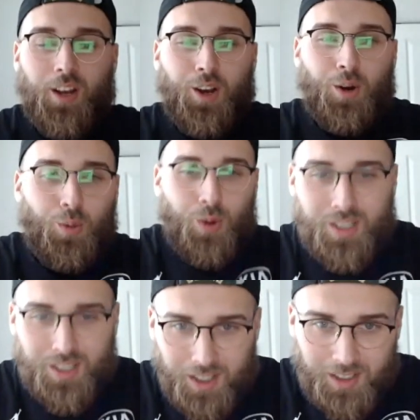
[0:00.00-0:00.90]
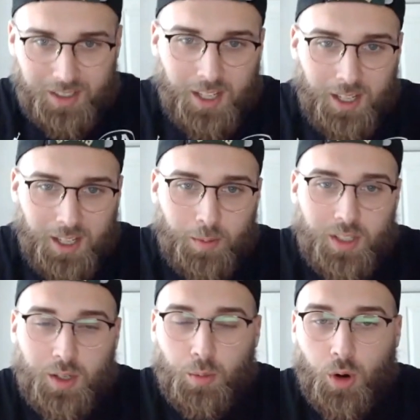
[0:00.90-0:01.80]
What's good, team? It's your
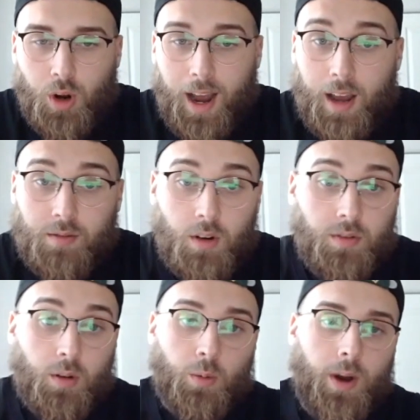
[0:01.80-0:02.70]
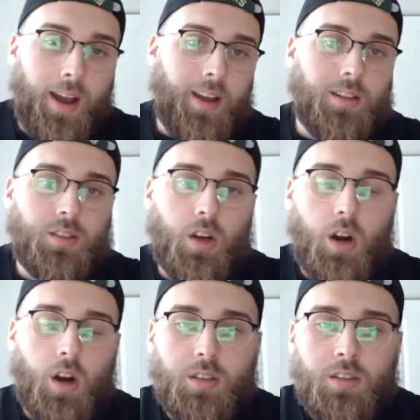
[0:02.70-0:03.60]
boy Hyvo from YS
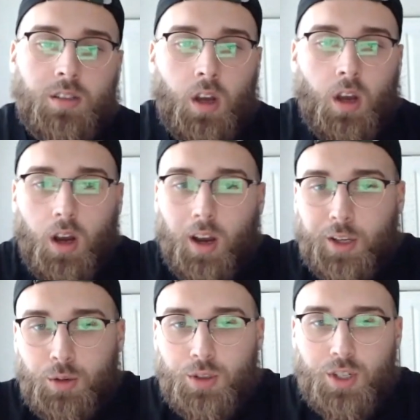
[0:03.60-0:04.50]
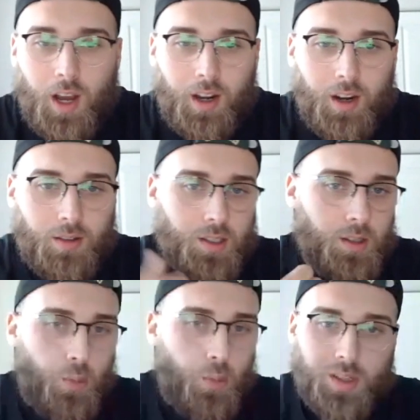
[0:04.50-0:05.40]
Cards. Huge shout out to the
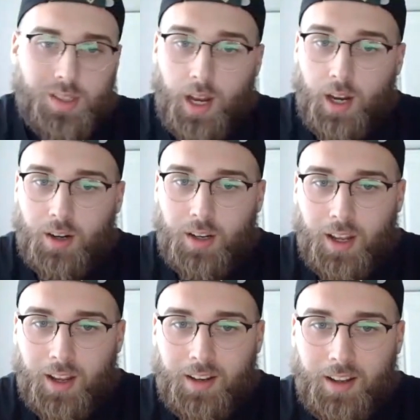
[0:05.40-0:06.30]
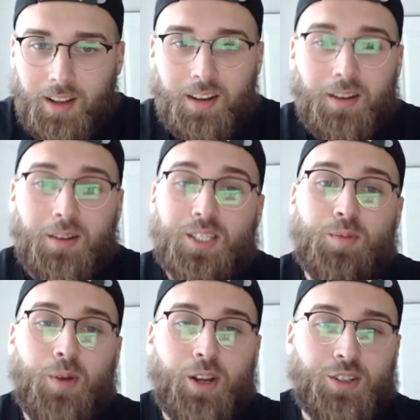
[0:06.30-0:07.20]
boys Aaron, Nate, and a
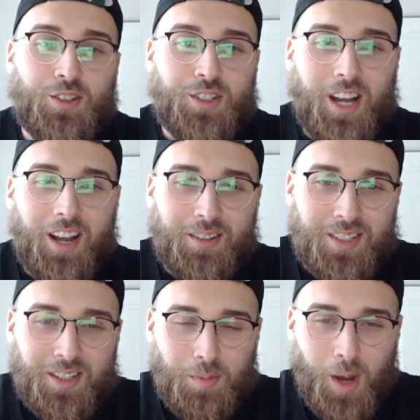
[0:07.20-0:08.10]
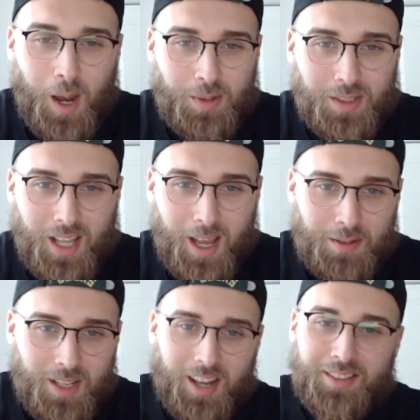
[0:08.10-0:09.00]
special shout out to Papa
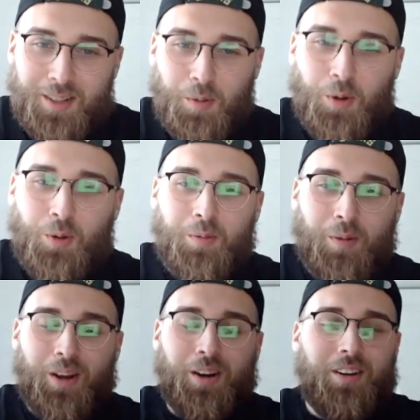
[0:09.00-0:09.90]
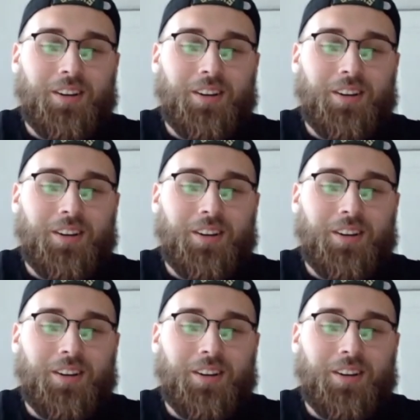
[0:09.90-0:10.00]
Slabstocks, #1 in my heart.